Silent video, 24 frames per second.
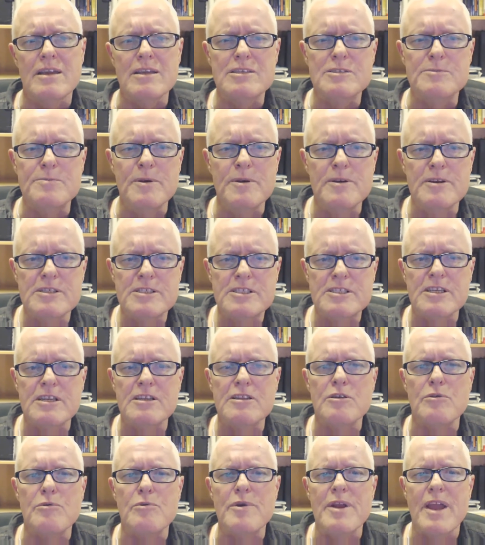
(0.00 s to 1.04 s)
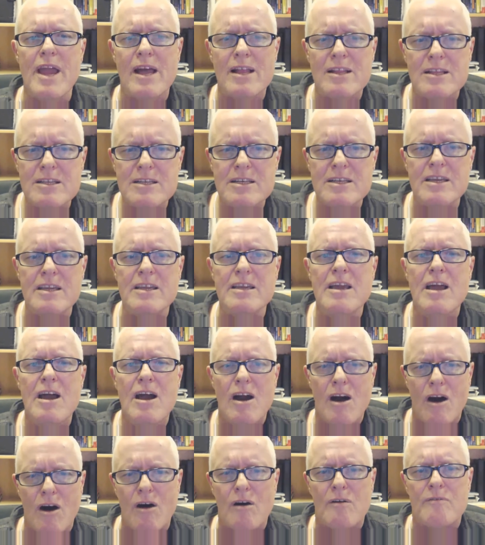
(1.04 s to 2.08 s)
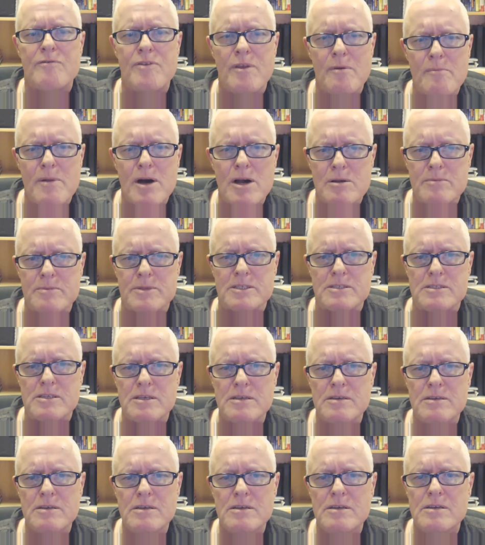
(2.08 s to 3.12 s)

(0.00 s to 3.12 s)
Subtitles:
experiencing the reality of the moment.